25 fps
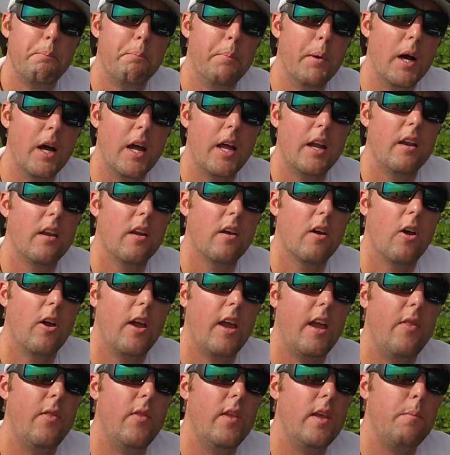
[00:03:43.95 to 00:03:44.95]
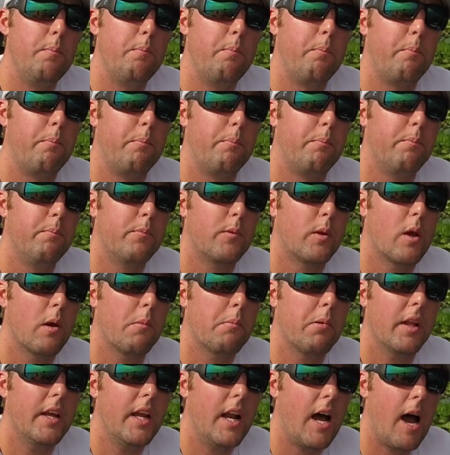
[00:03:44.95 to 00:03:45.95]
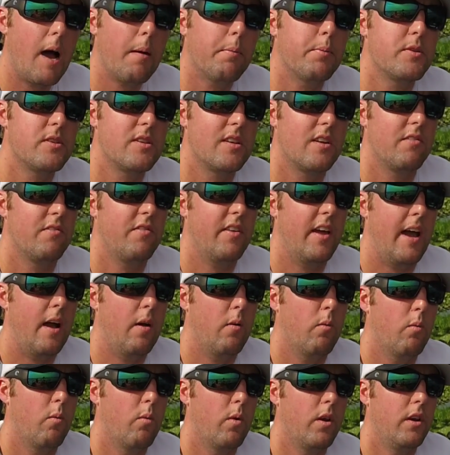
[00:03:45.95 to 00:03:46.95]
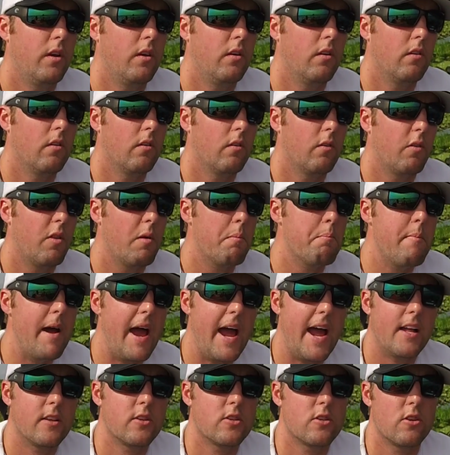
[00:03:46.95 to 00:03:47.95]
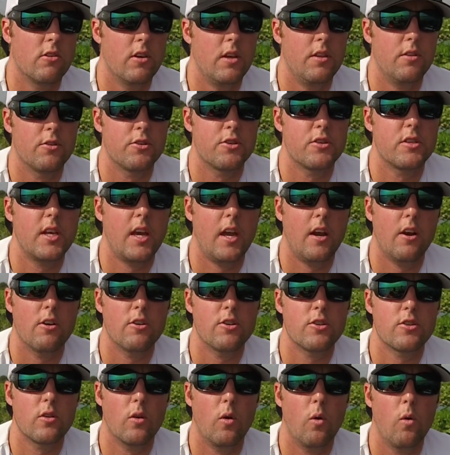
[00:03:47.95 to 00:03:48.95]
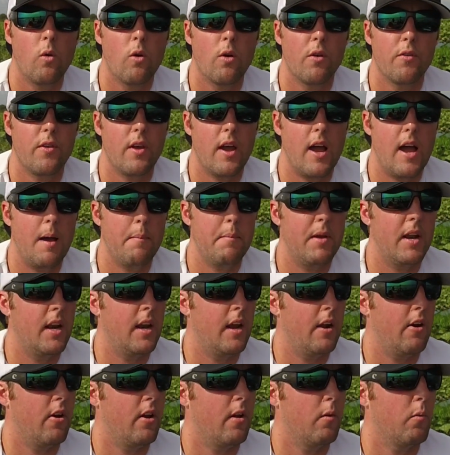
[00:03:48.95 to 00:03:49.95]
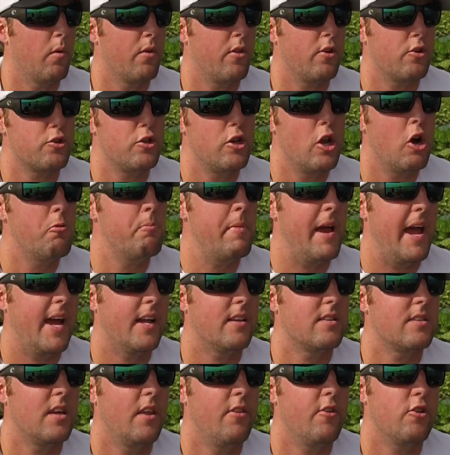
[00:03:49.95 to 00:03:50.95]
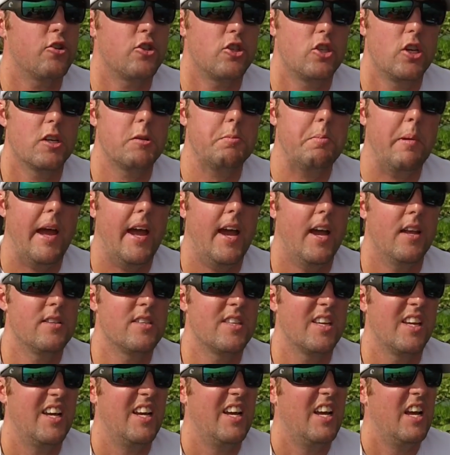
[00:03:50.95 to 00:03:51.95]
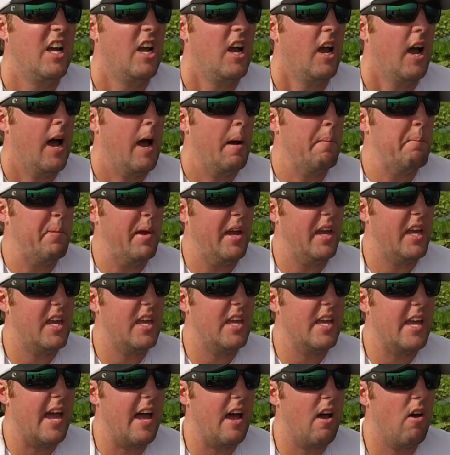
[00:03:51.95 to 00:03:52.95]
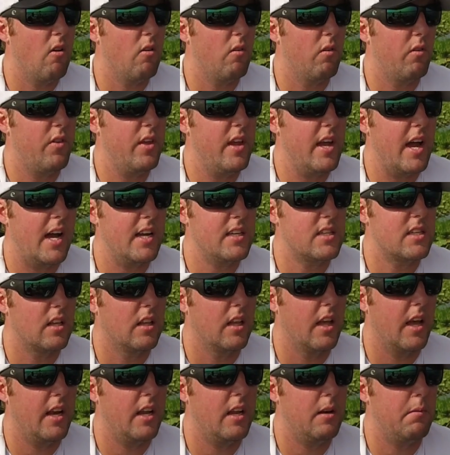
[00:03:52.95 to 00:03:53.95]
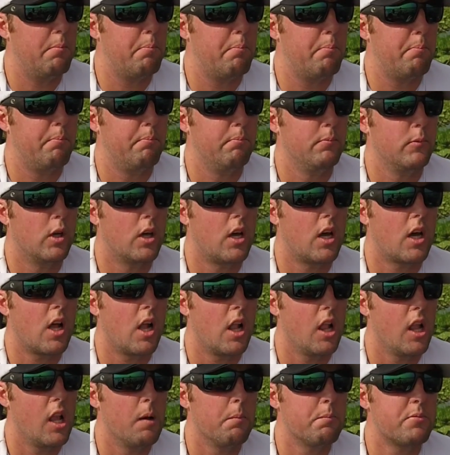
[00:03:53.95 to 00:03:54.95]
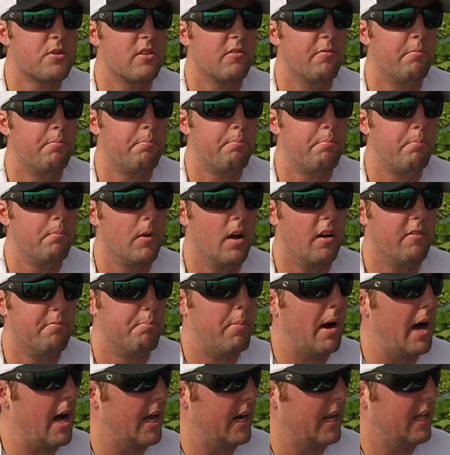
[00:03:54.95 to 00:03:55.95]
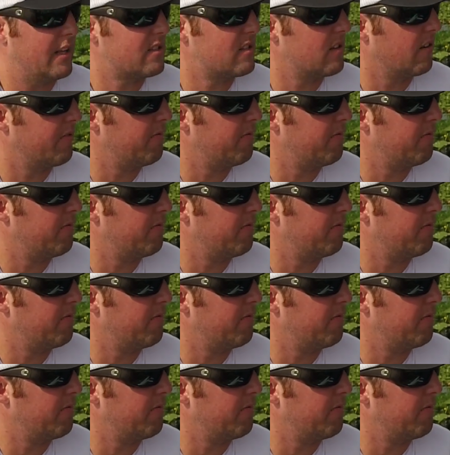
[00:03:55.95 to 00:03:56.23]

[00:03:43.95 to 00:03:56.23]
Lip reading: But in the complete opposite of that, when the mats are either scarce or I'm in an area where there's no mats and there's just pads, I'm picking out the isolated clumps of bonnets